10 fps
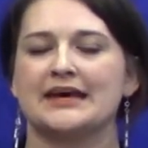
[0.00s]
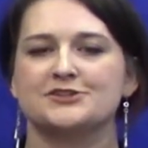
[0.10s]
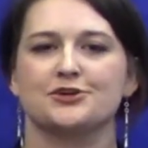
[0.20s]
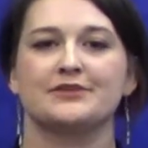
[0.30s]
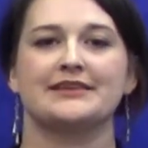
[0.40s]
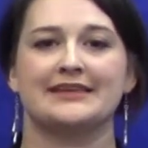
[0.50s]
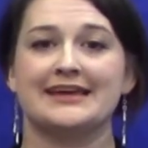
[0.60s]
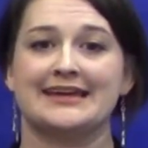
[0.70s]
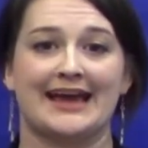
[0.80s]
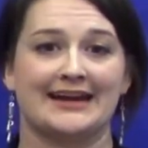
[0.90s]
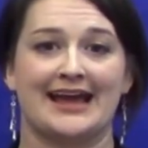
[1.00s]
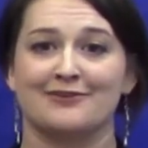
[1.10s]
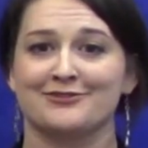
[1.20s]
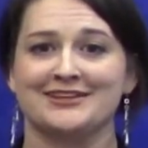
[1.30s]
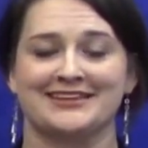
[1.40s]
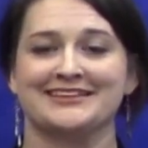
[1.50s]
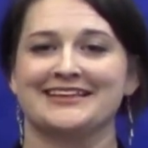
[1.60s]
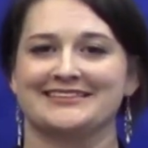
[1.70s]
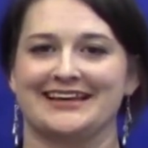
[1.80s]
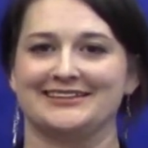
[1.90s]
so that they get everything
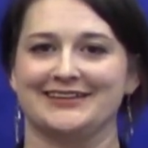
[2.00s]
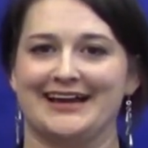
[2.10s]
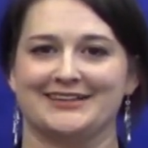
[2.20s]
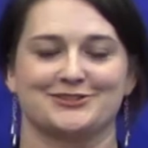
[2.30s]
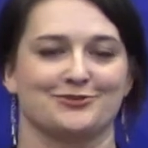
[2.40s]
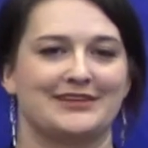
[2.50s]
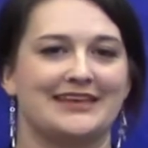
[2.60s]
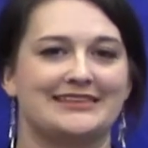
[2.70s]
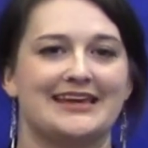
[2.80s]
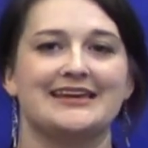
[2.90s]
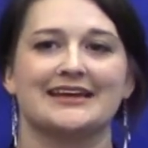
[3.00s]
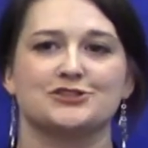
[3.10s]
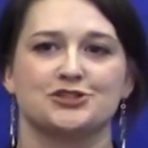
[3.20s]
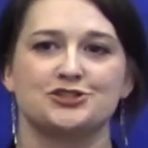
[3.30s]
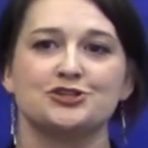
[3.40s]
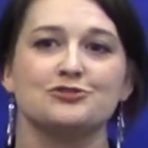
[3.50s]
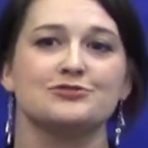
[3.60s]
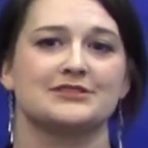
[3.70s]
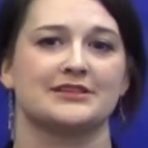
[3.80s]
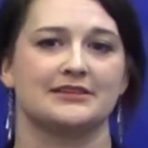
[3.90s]
that they like, so that they get to
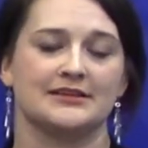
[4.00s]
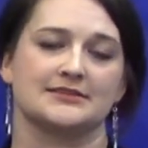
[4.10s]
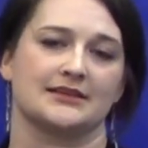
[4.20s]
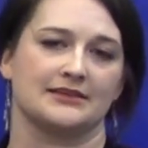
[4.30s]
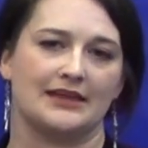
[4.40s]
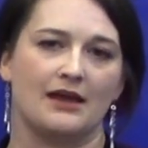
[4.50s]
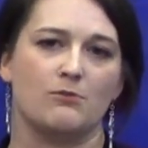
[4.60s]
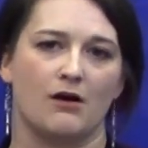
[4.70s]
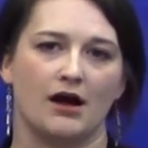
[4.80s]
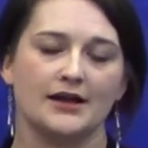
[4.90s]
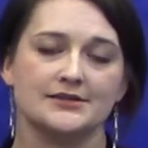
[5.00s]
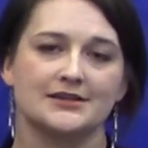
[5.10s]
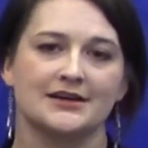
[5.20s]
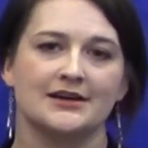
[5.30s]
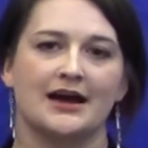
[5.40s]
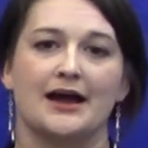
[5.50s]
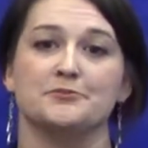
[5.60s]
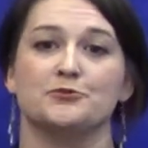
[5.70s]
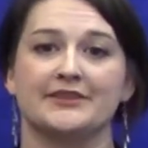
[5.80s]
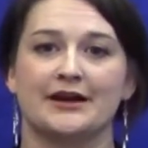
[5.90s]
choose the things that they want
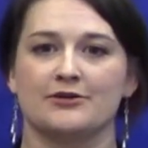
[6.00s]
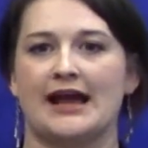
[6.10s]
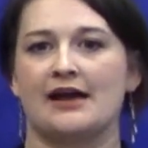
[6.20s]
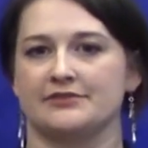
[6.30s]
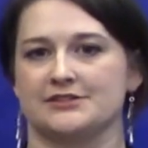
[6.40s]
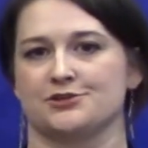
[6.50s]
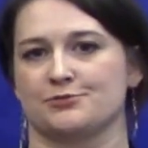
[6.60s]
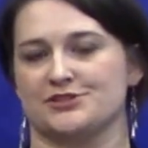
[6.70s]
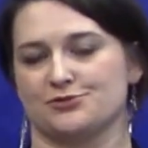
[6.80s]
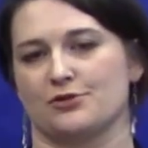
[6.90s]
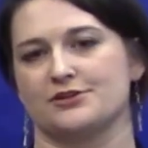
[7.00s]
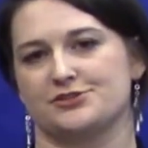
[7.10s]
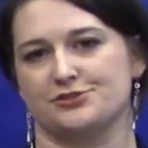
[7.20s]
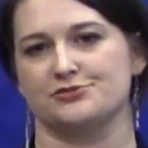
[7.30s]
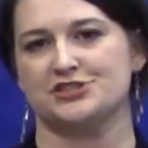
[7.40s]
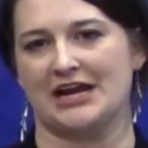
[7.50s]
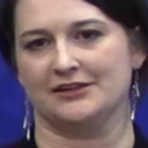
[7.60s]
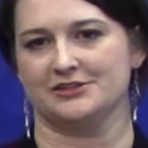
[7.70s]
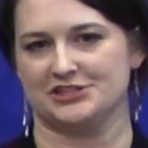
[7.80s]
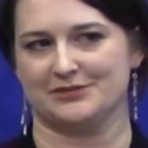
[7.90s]
without having to resort to
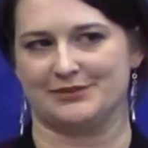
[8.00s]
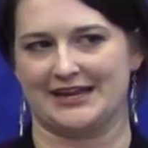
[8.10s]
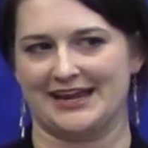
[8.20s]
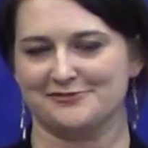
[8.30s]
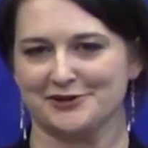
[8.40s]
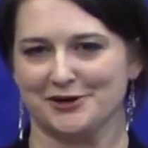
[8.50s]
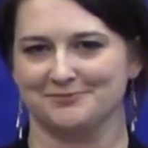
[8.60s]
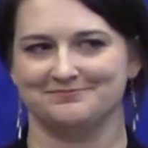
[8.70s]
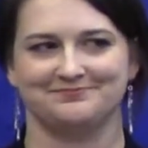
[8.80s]
challenging behavior?